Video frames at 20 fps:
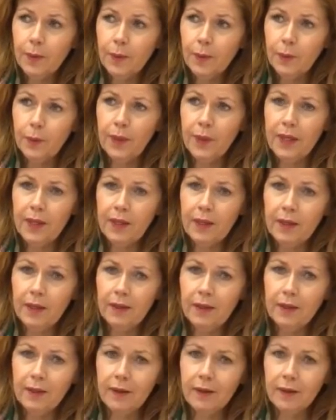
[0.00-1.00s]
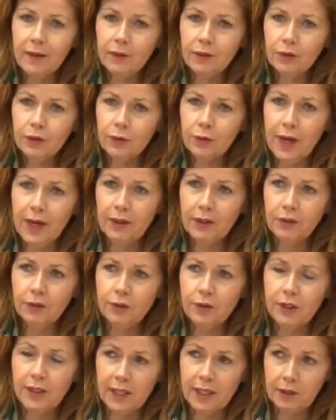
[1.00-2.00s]
we try to
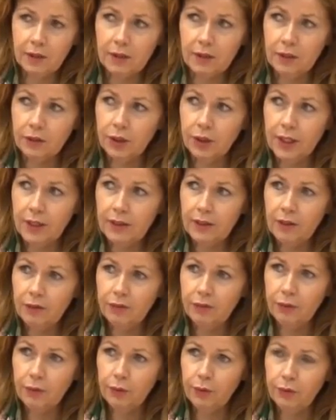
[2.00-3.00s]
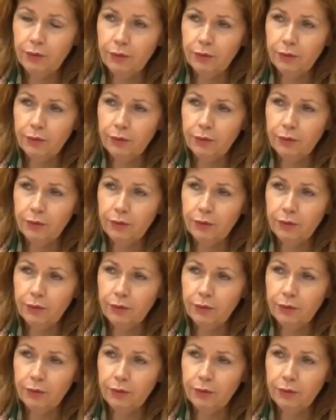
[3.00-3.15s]
set an agenda for,